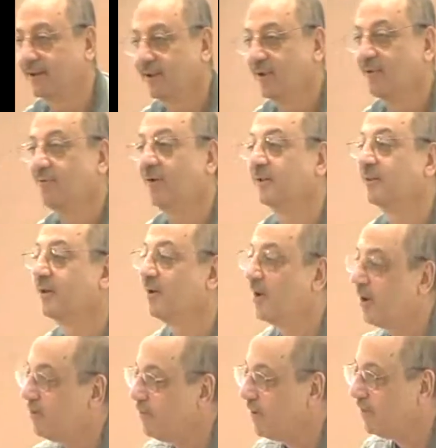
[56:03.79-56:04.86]
for the
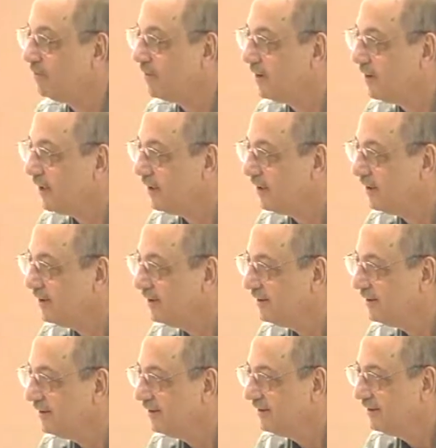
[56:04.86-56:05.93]
love of Allah.
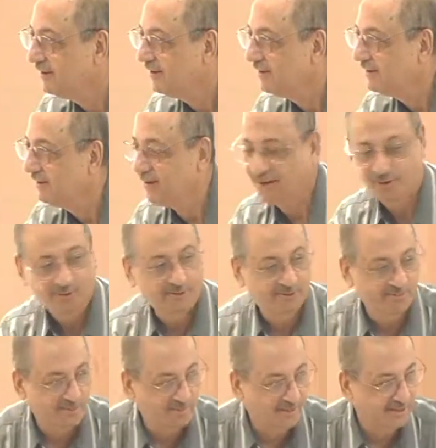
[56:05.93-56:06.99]
Are you with
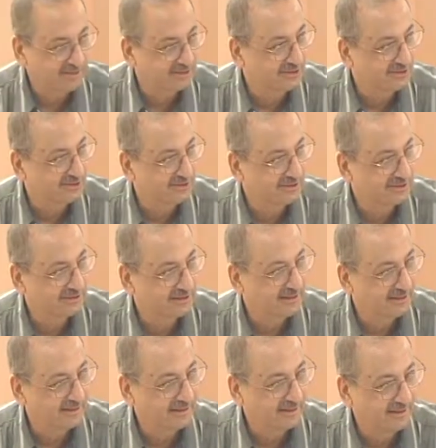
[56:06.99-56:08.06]
me, brothers and sisters?
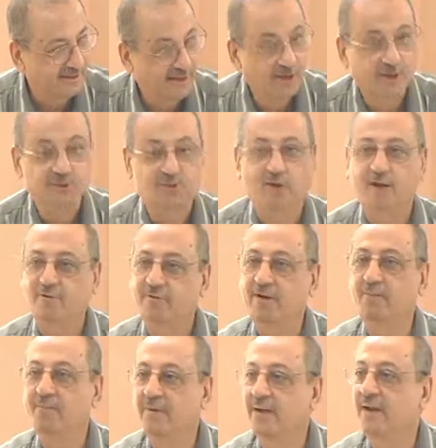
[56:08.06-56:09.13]
So every
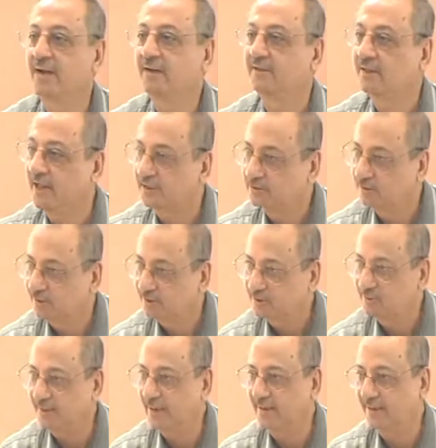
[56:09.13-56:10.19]
minute that you'll
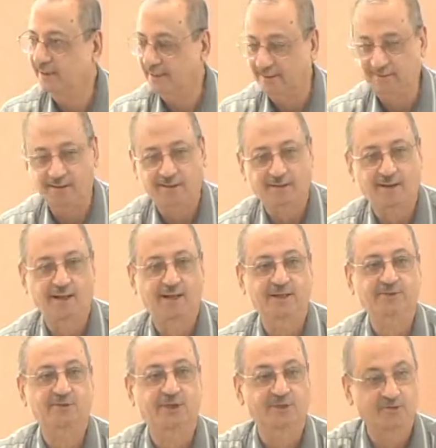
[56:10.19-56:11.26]
spend in the class,
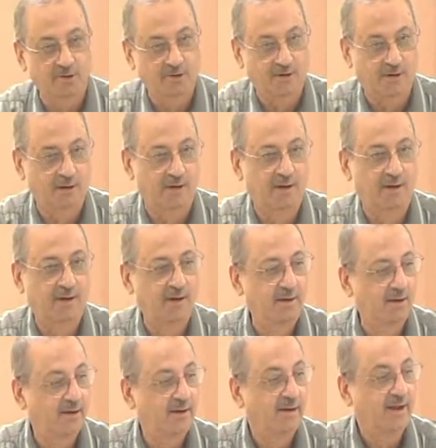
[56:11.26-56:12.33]
in your car,
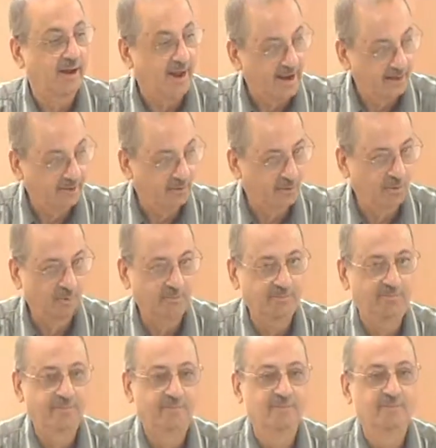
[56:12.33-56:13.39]
at home,
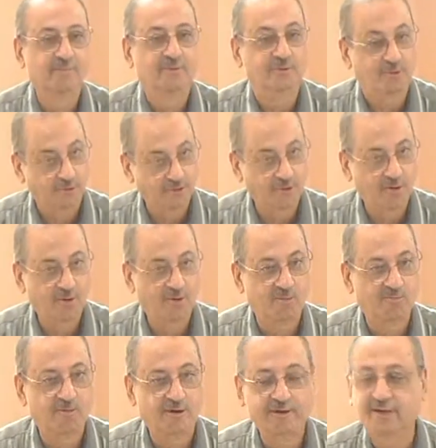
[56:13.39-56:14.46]
doing your
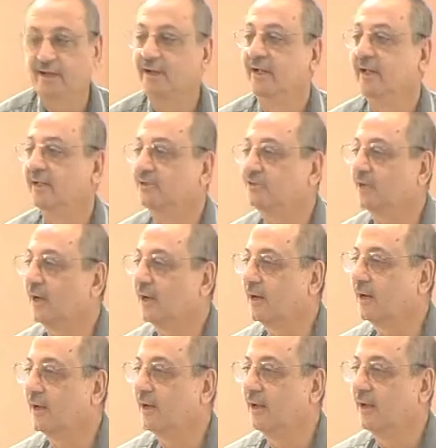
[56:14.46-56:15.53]
homework,
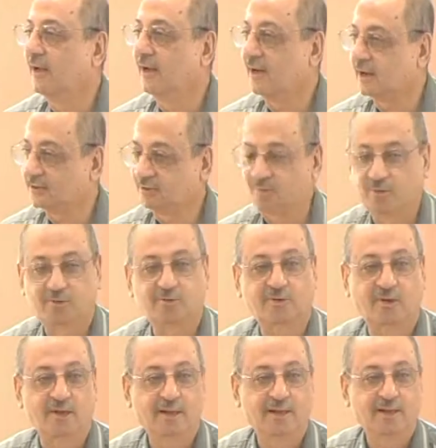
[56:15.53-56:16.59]
inshallah, Allah subhanahu wa
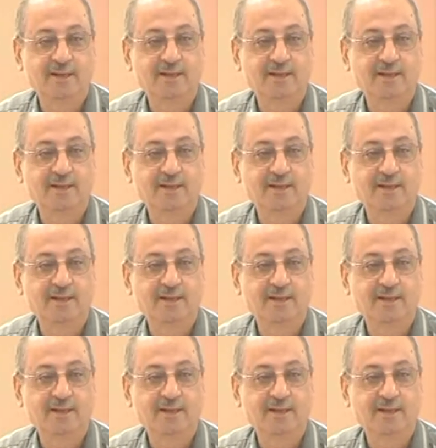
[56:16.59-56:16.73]
ta'ala,